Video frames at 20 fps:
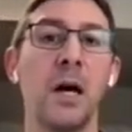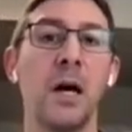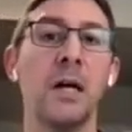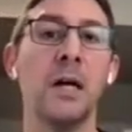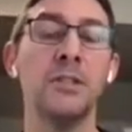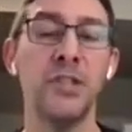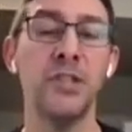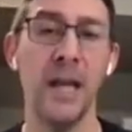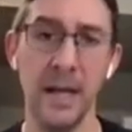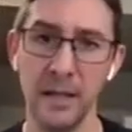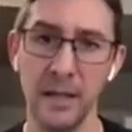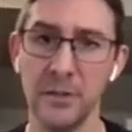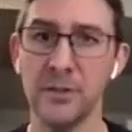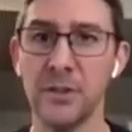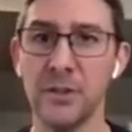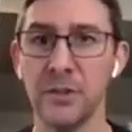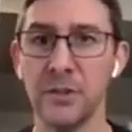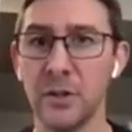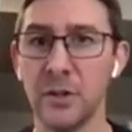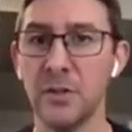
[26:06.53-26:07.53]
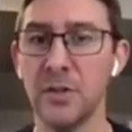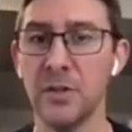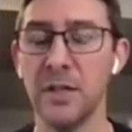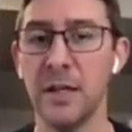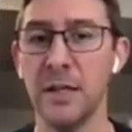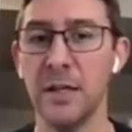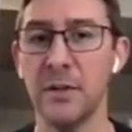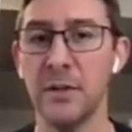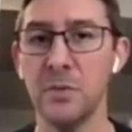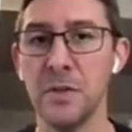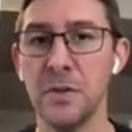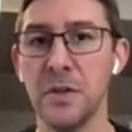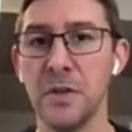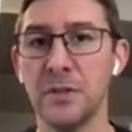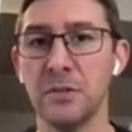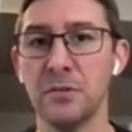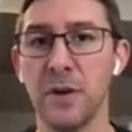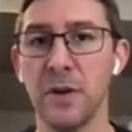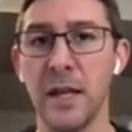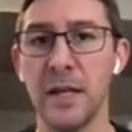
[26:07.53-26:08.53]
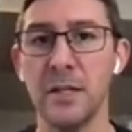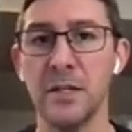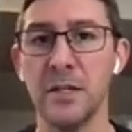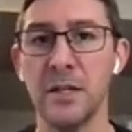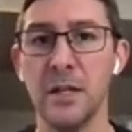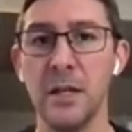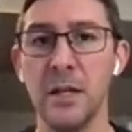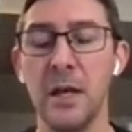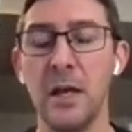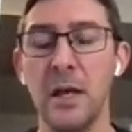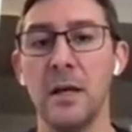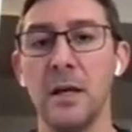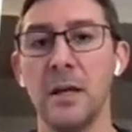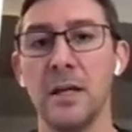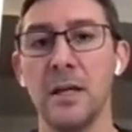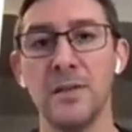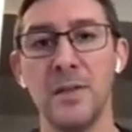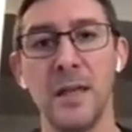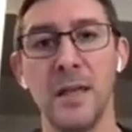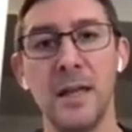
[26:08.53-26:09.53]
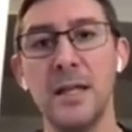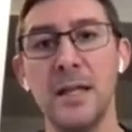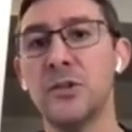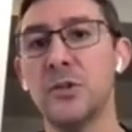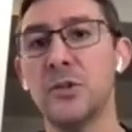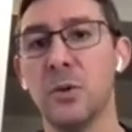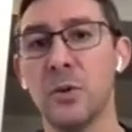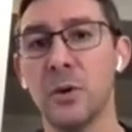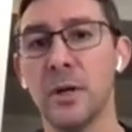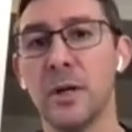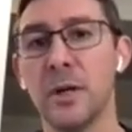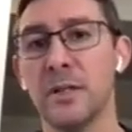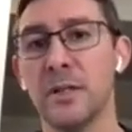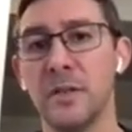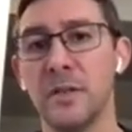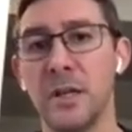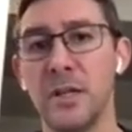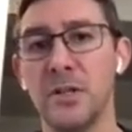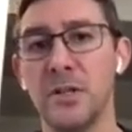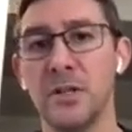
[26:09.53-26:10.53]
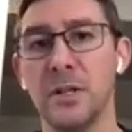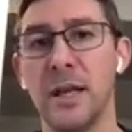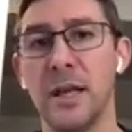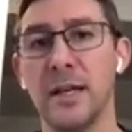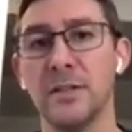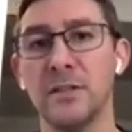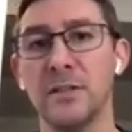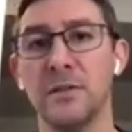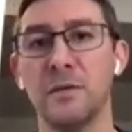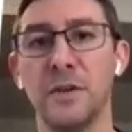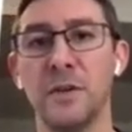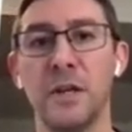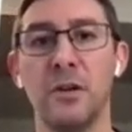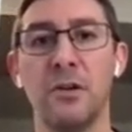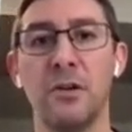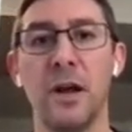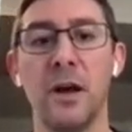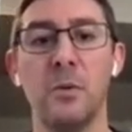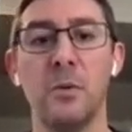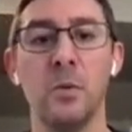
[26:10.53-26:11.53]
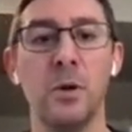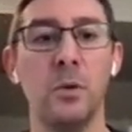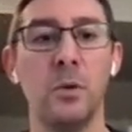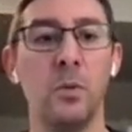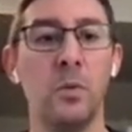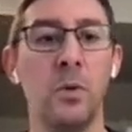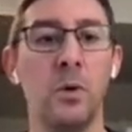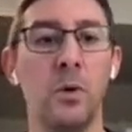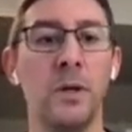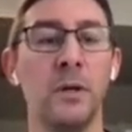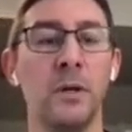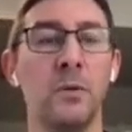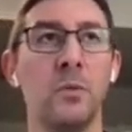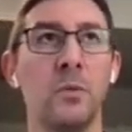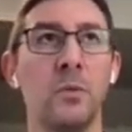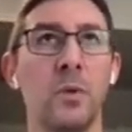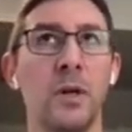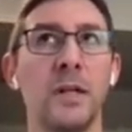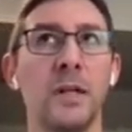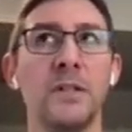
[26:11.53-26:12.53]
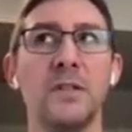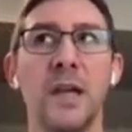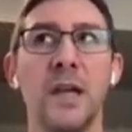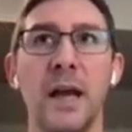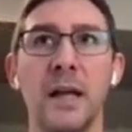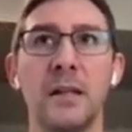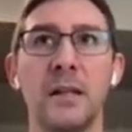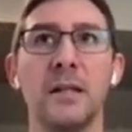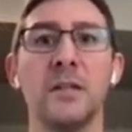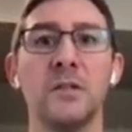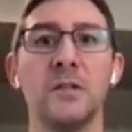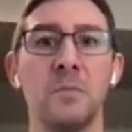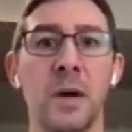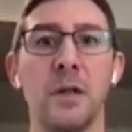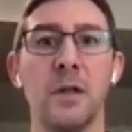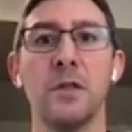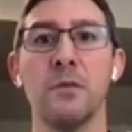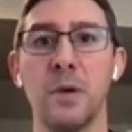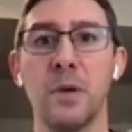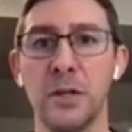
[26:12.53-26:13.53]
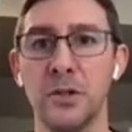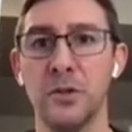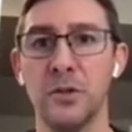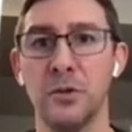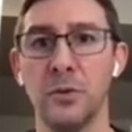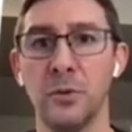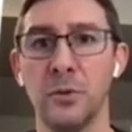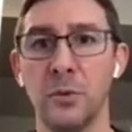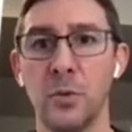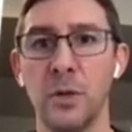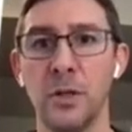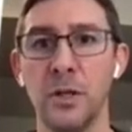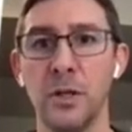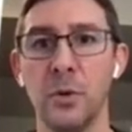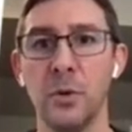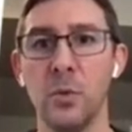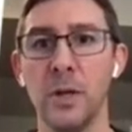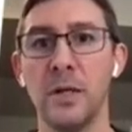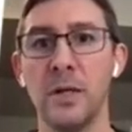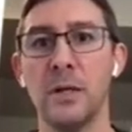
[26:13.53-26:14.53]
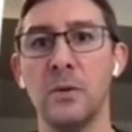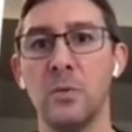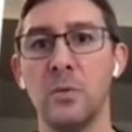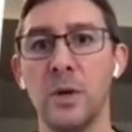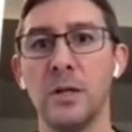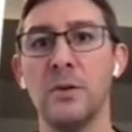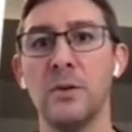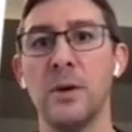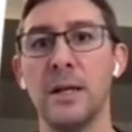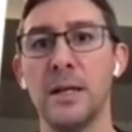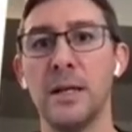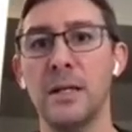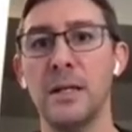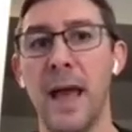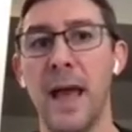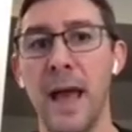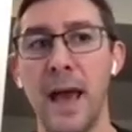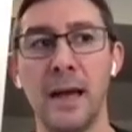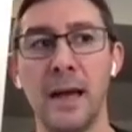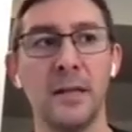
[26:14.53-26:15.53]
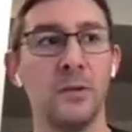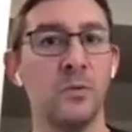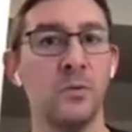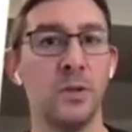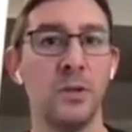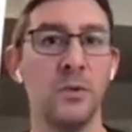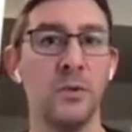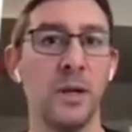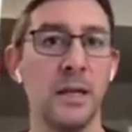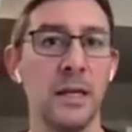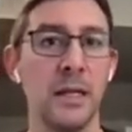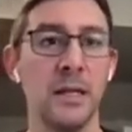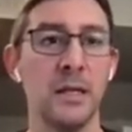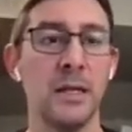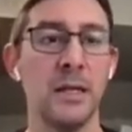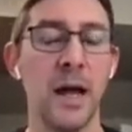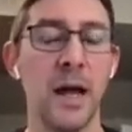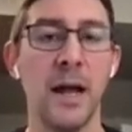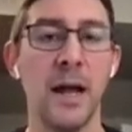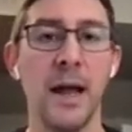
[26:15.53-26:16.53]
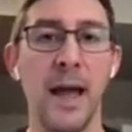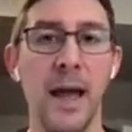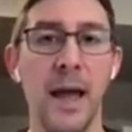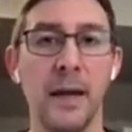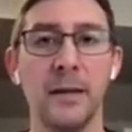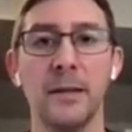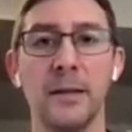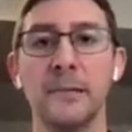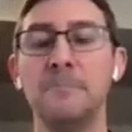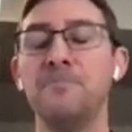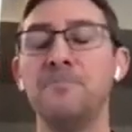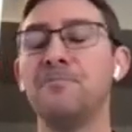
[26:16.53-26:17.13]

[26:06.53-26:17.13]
A challenge associated with this strategy is that each organization has to figure out, well, what exactly is my threshold? When do I need to act and when do I need to not act?